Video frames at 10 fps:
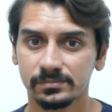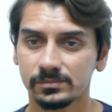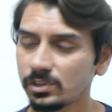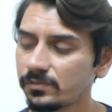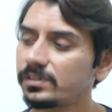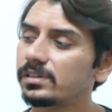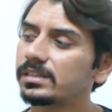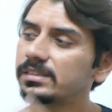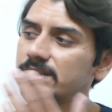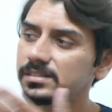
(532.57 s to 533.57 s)
So if we
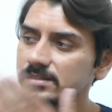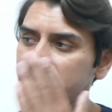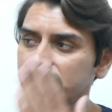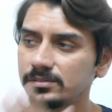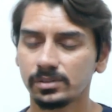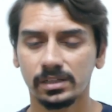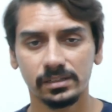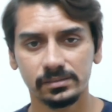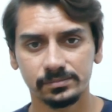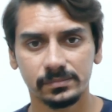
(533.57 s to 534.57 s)
run this,
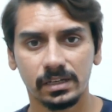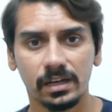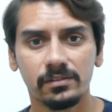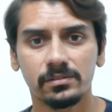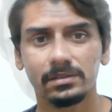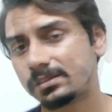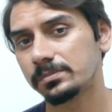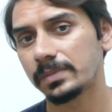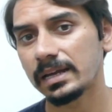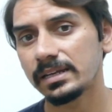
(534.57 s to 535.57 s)
okay, I will
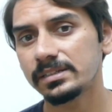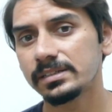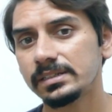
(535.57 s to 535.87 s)
compile it.